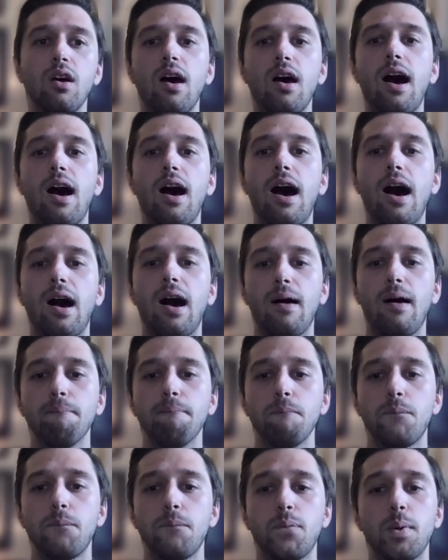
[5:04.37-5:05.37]
Yeah. Uh,
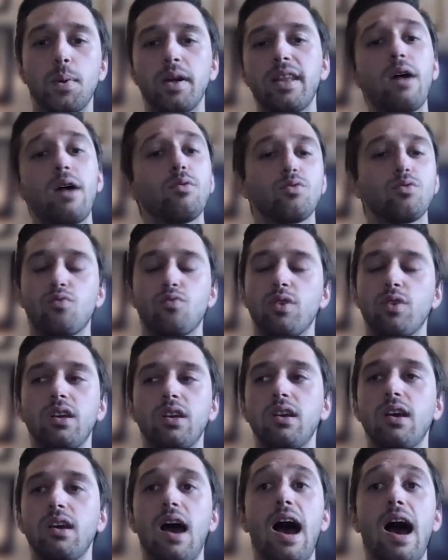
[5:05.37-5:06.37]
but that was
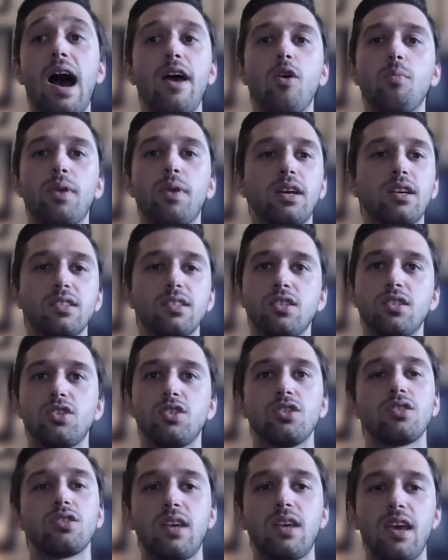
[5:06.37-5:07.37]
really eye opening because it
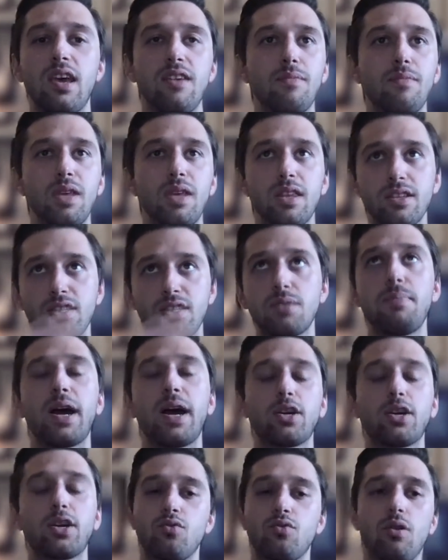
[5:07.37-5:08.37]
just gave me the
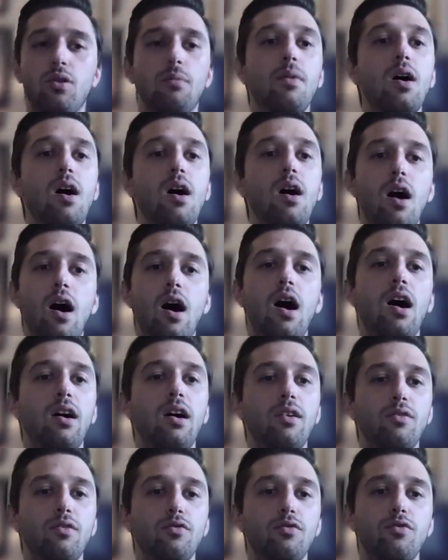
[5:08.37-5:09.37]
spectrum
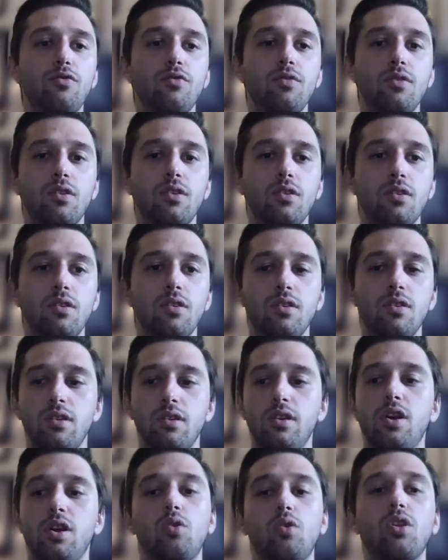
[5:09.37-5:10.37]
of,
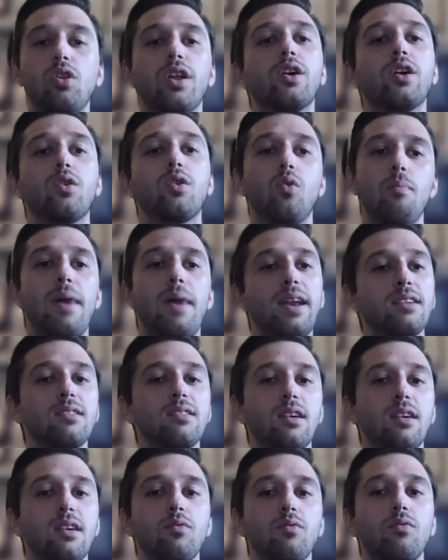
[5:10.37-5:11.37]
you know, clinical
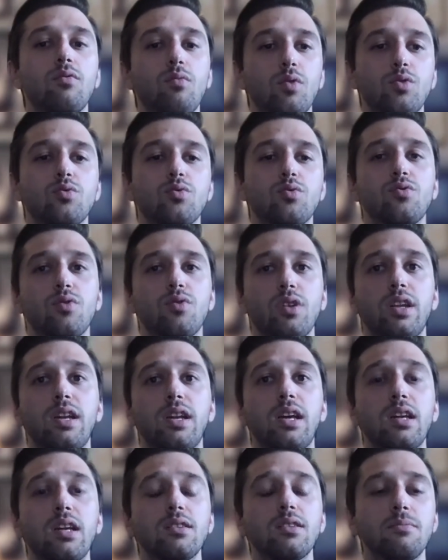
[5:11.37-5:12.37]
medicine, yeah. which was really.
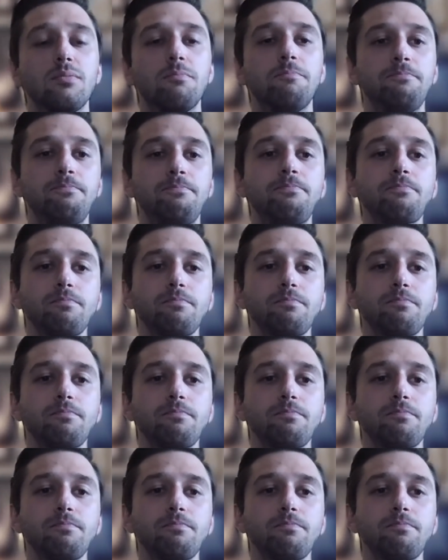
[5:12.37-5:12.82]
Neat.